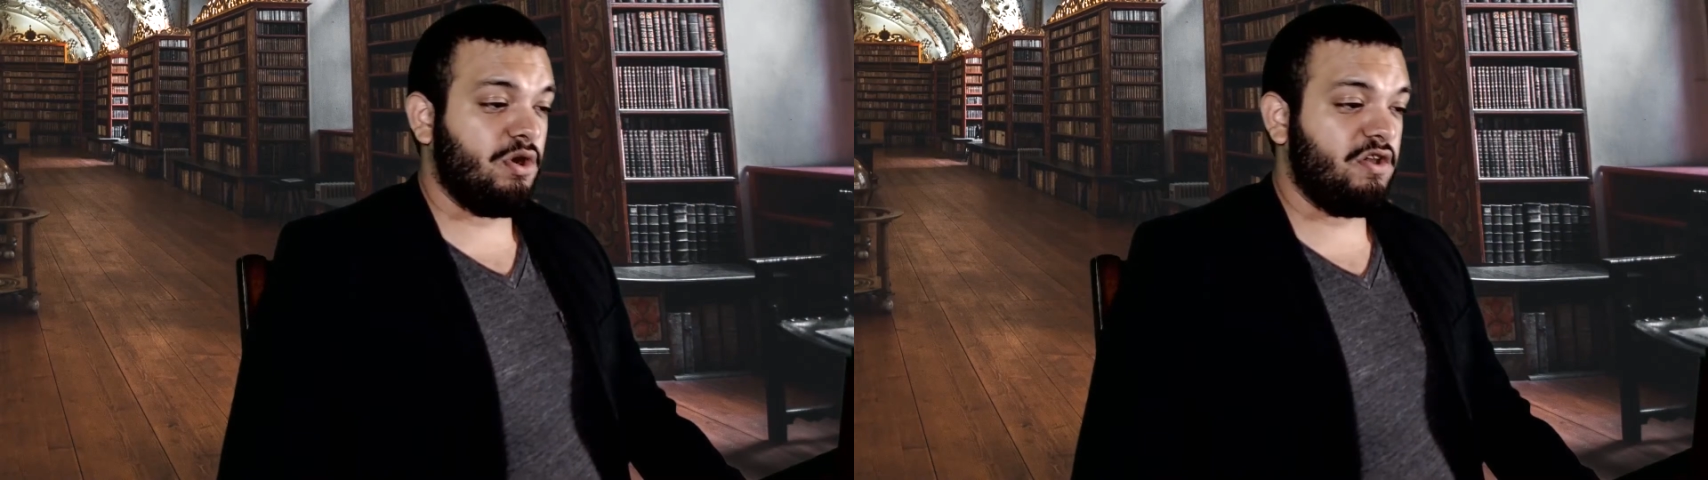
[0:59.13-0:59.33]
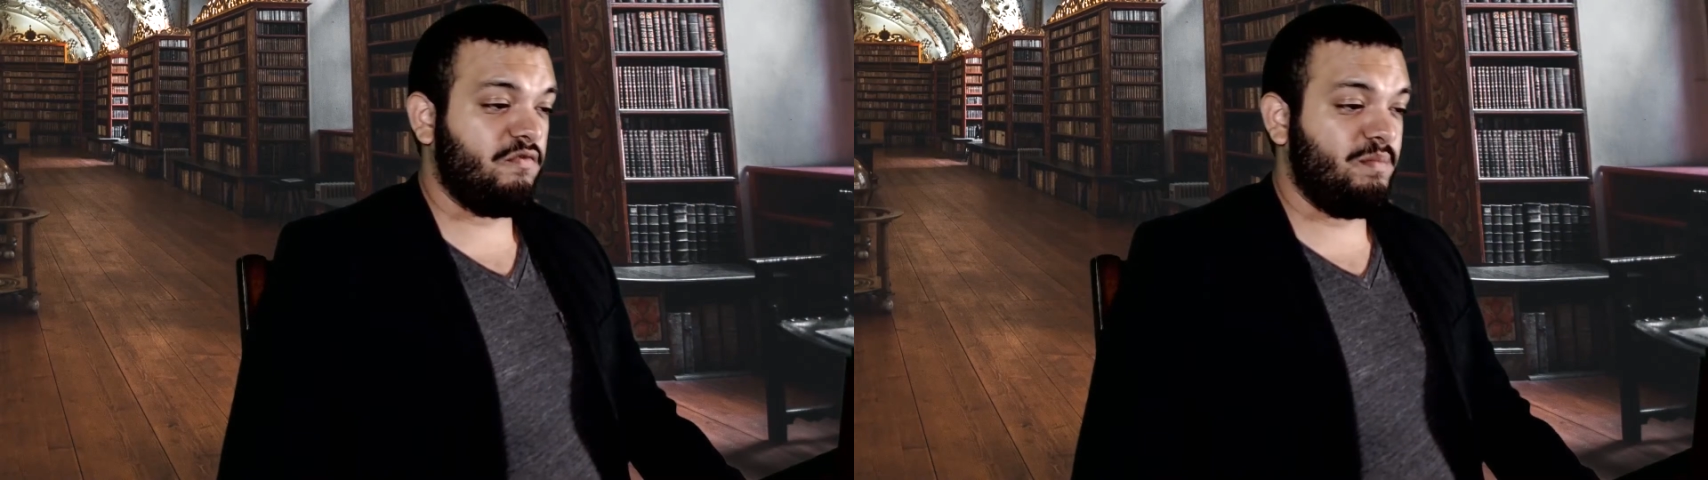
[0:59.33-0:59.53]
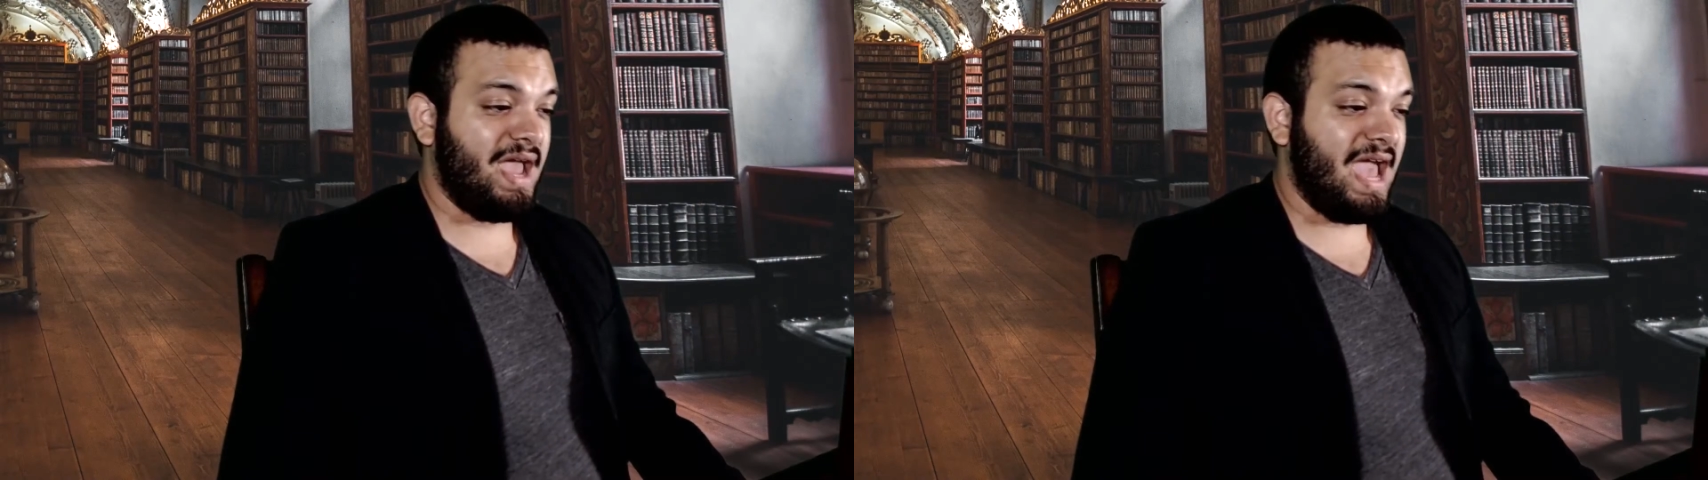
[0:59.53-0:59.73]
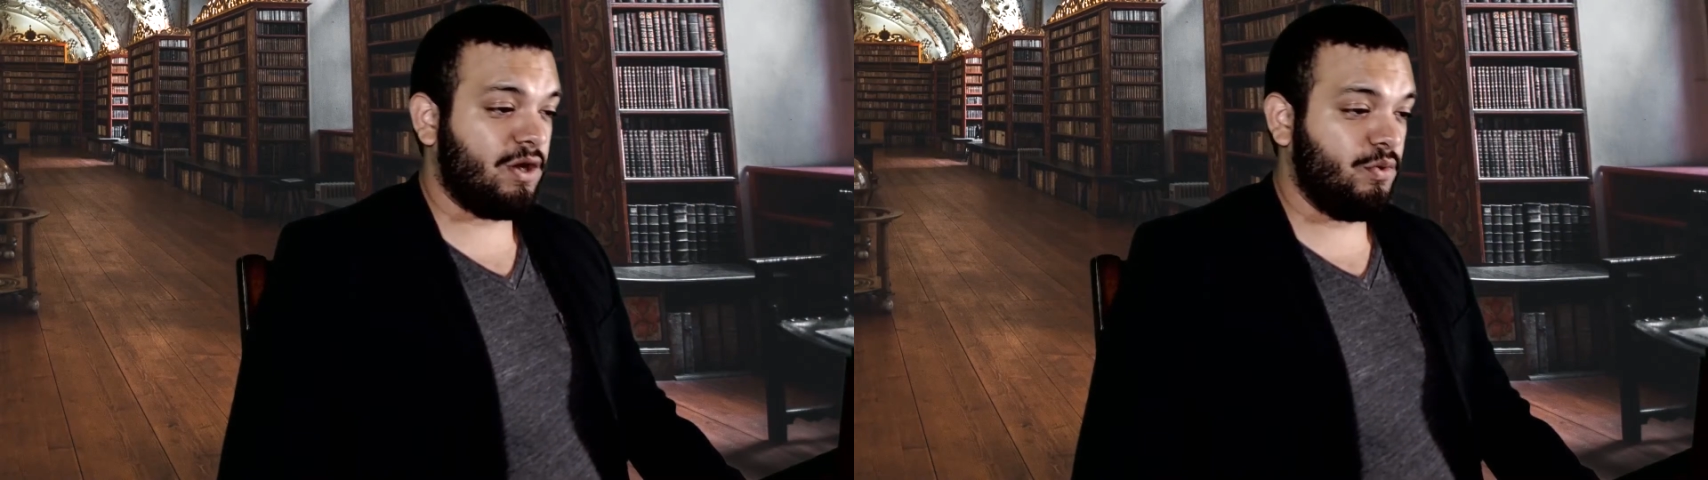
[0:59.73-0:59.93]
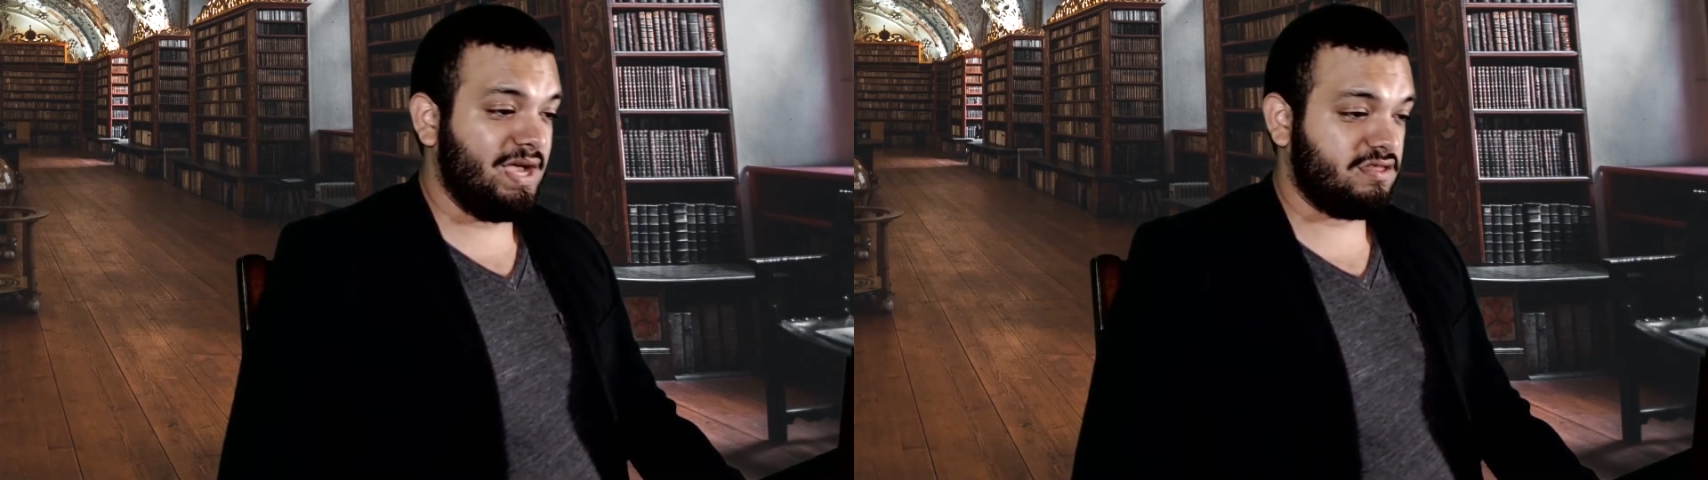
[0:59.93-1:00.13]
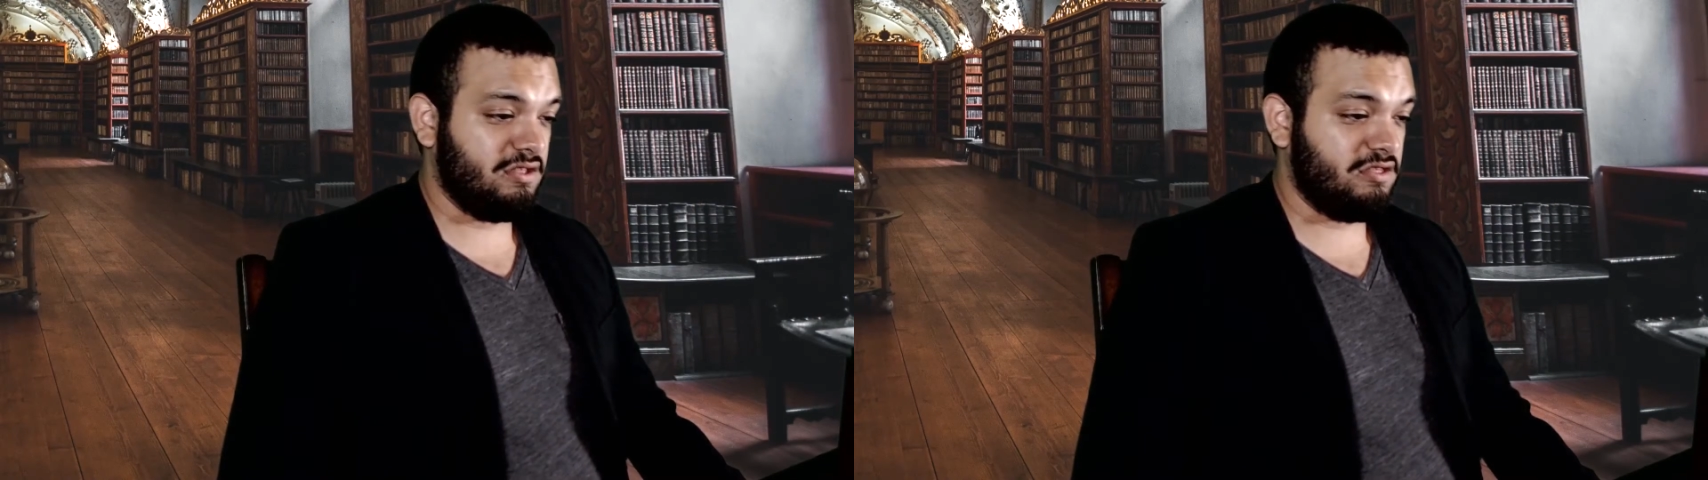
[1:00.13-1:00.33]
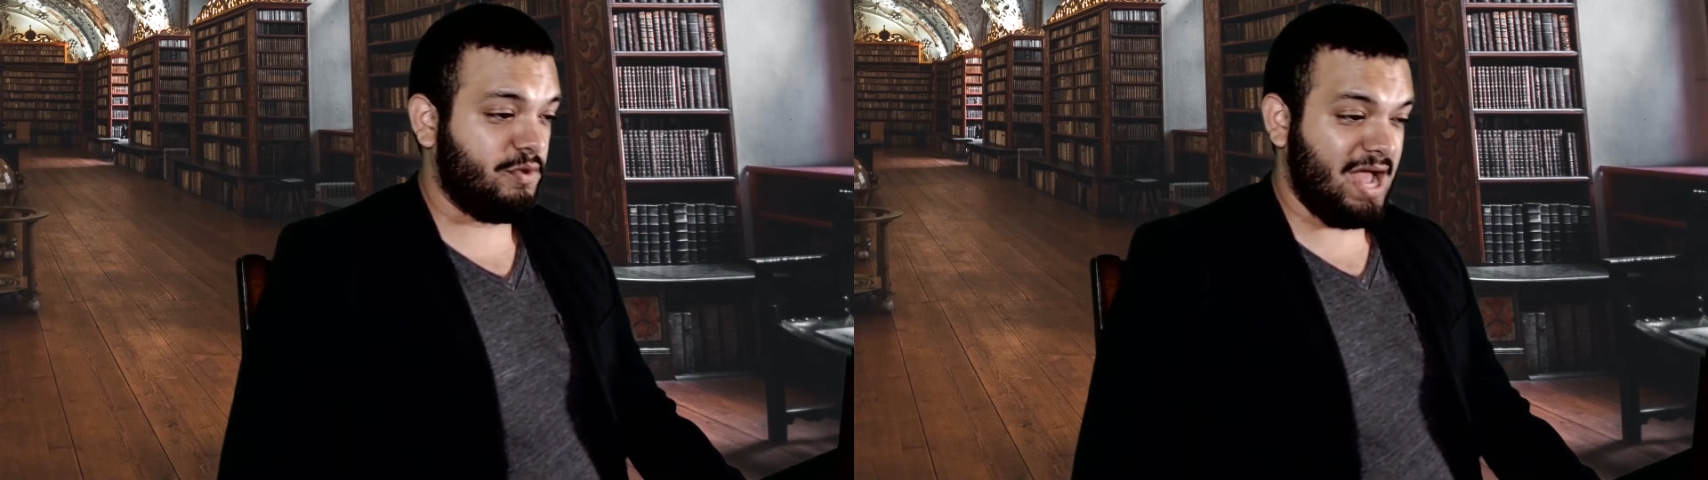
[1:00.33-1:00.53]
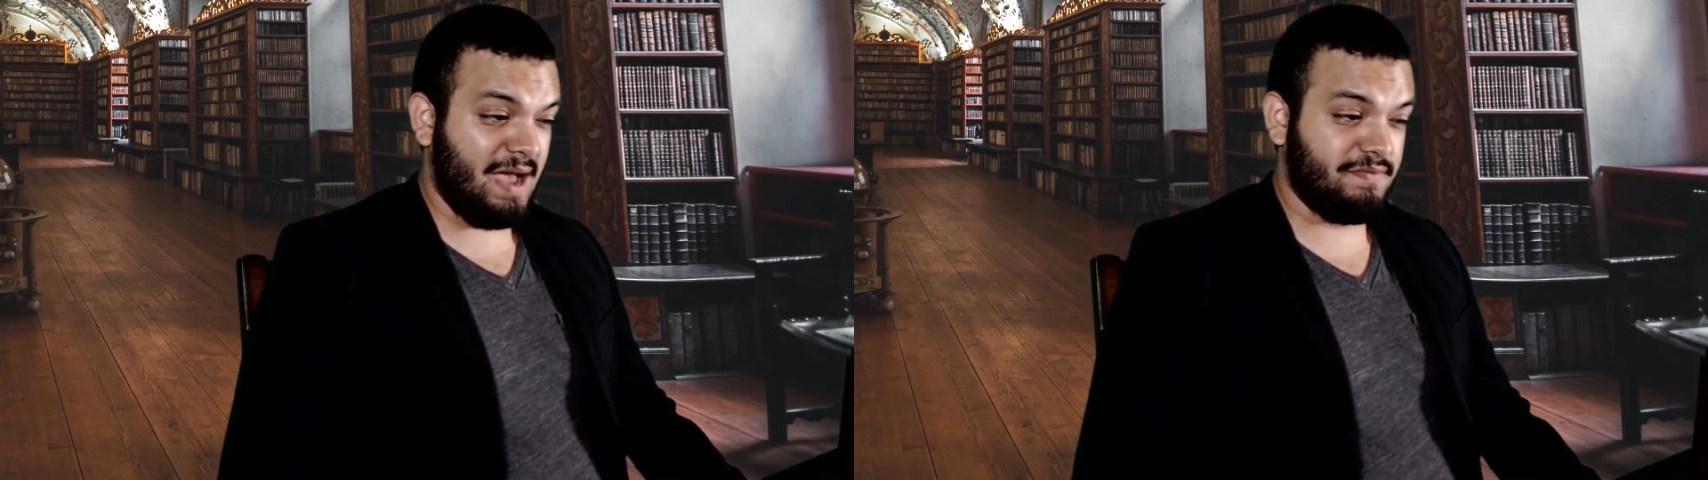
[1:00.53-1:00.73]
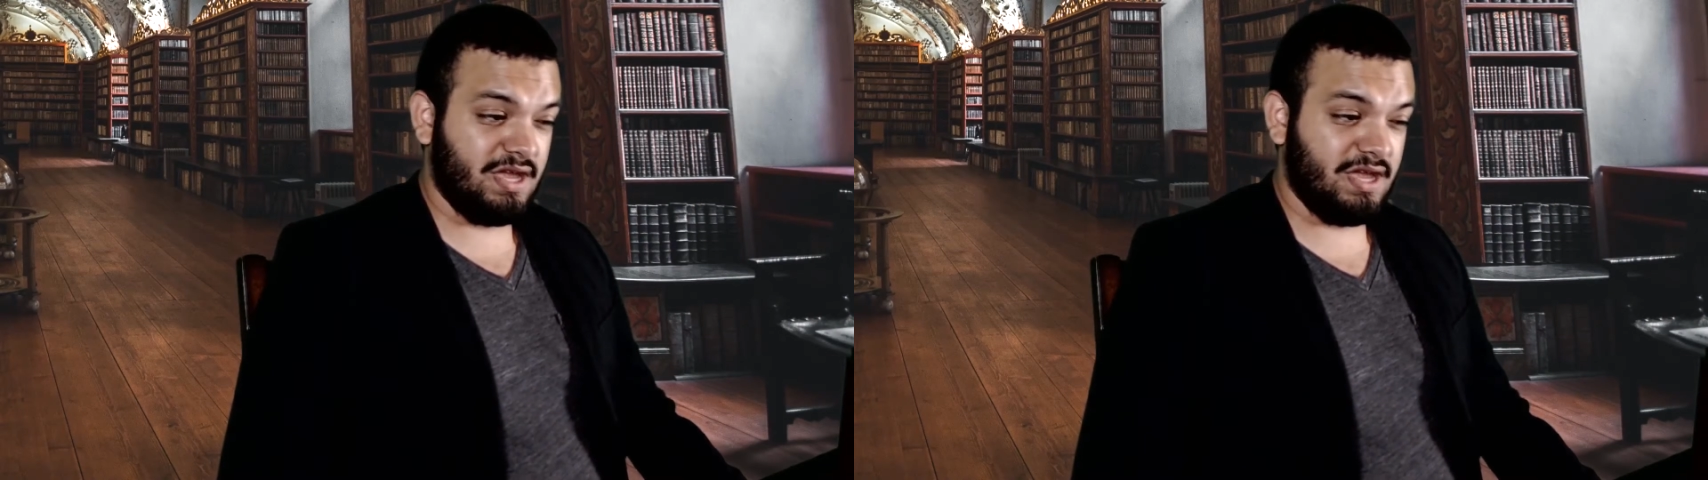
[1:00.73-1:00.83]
of my acquiescence perhaps